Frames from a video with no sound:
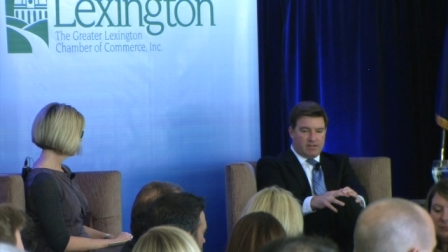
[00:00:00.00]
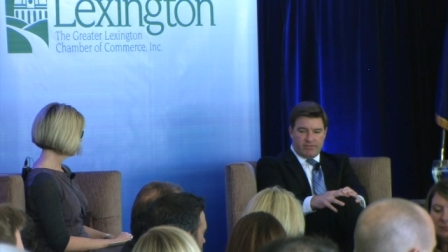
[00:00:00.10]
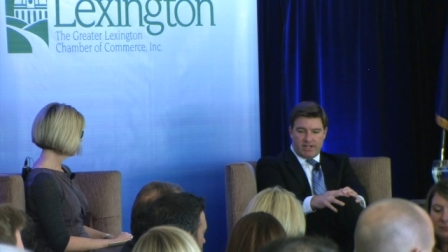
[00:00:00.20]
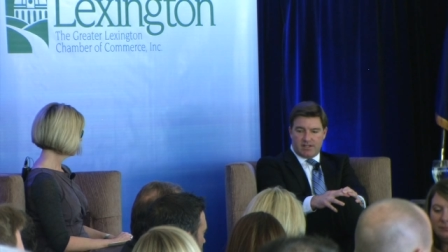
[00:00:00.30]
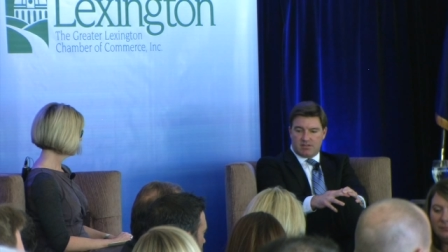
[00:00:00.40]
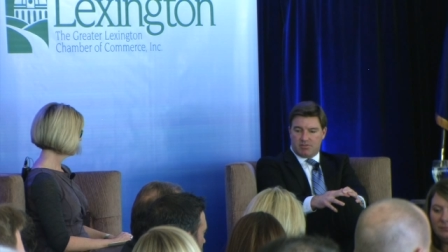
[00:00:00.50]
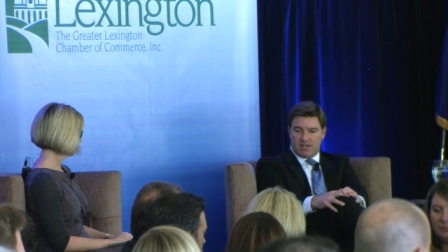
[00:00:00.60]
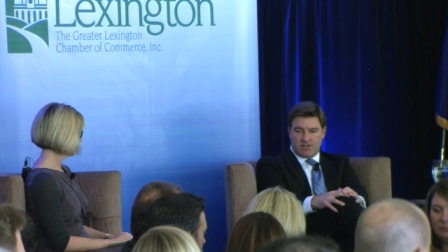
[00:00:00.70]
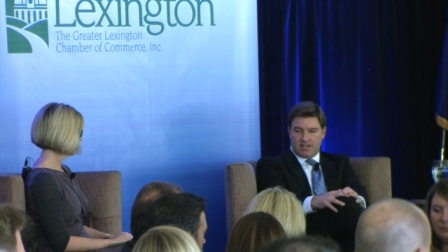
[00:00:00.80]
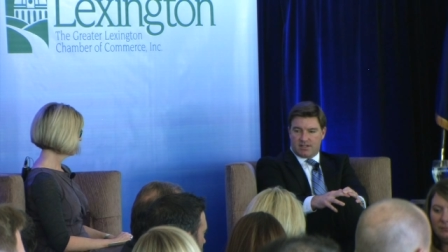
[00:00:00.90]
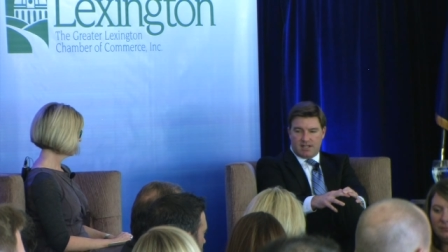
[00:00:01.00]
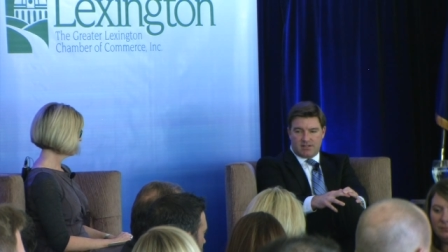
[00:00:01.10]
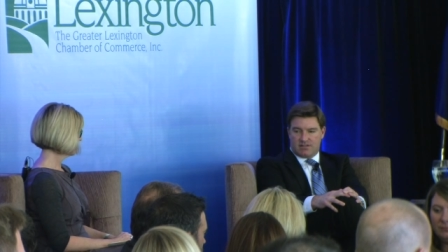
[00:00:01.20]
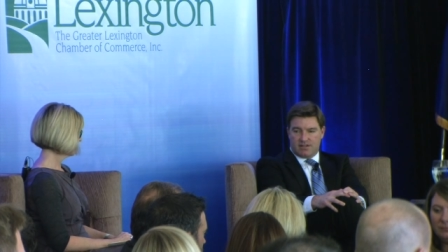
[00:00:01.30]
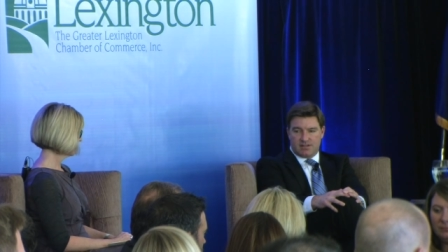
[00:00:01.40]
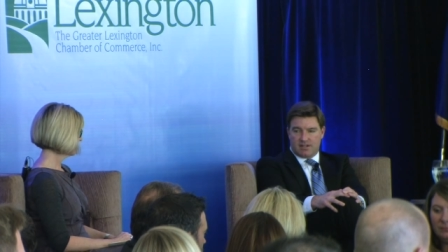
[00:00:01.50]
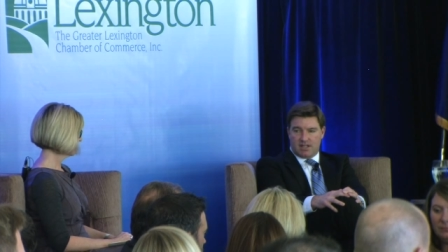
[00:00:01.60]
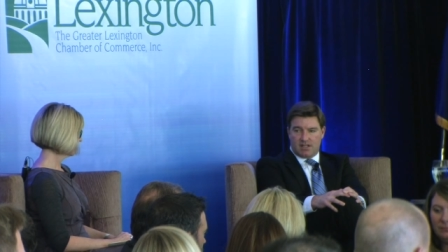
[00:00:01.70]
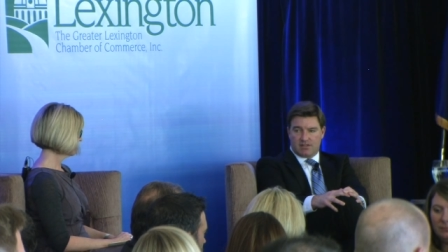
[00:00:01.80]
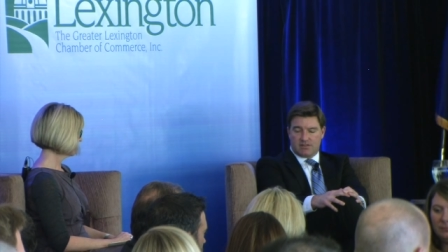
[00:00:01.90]
to finance a project that has a sunset
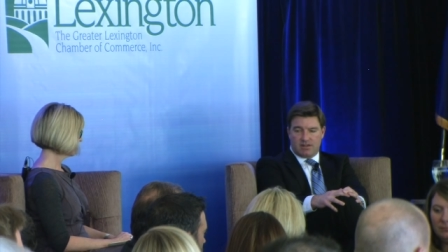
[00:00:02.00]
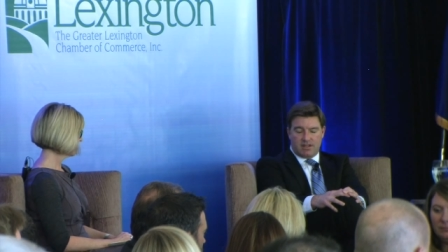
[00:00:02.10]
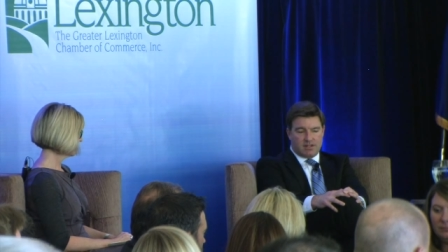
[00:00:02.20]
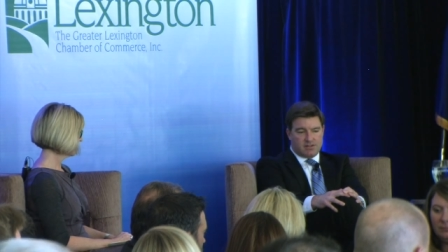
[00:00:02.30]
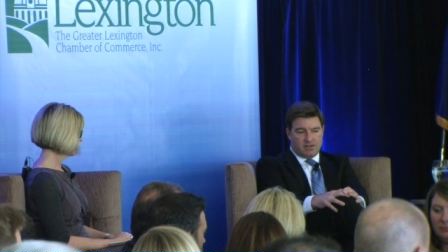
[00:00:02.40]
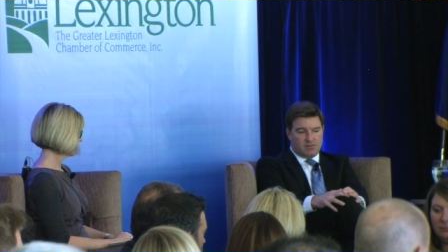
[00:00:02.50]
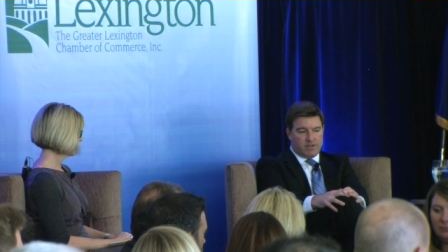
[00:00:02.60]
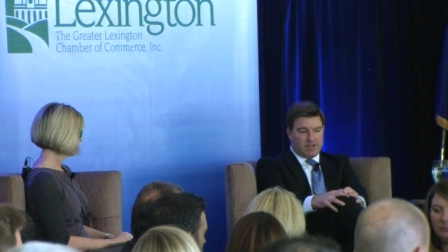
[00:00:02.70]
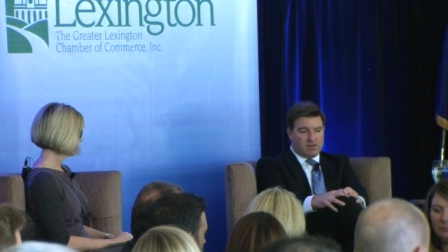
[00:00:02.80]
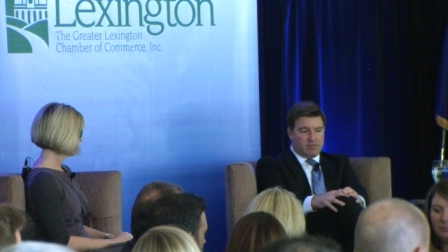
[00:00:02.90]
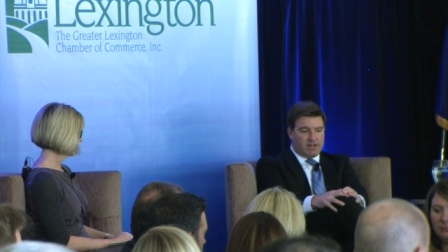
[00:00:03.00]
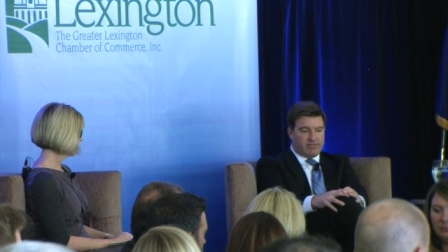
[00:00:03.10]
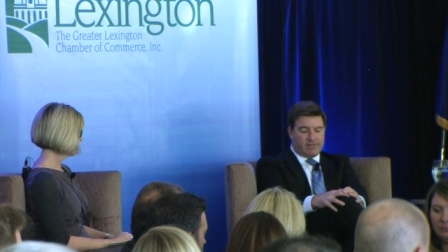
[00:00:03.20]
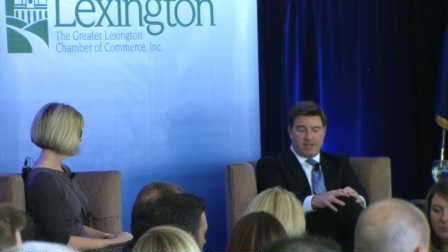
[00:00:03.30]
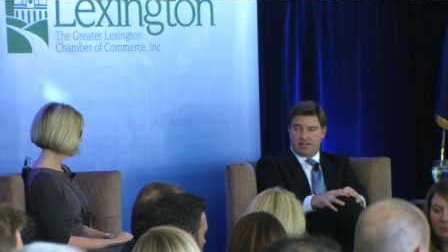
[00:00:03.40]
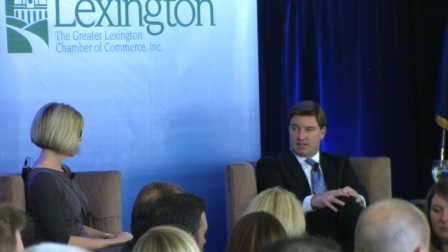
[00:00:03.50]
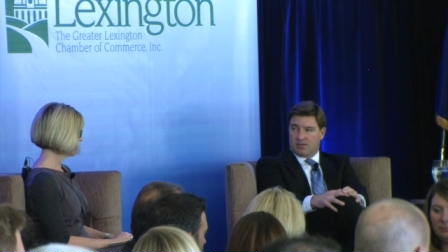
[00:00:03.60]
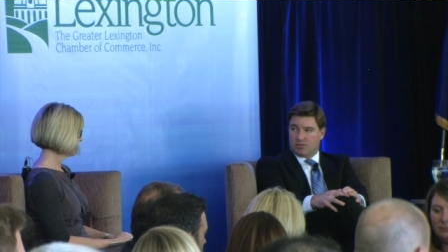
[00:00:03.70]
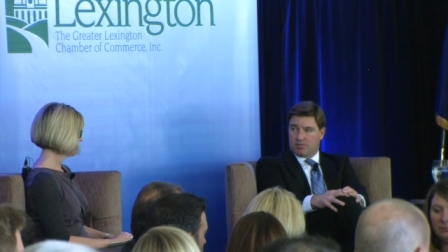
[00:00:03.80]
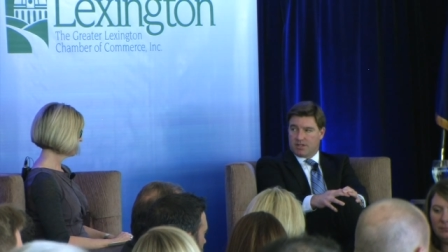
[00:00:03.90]
in it. So I think it's a good way to go about financing
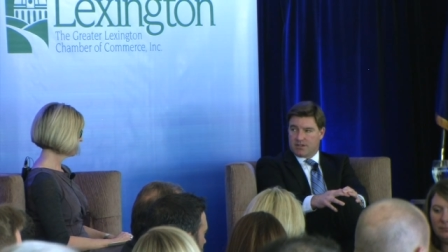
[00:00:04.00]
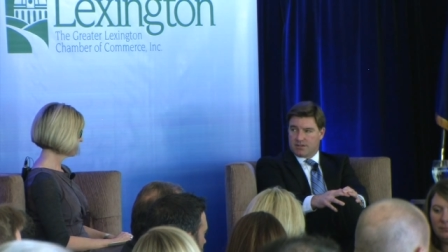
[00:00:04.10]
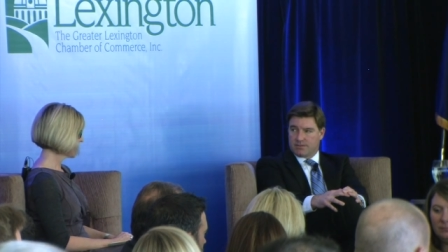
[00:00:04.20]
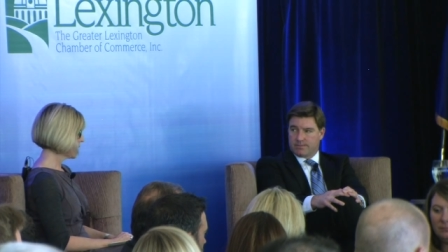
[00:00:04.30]
local projects.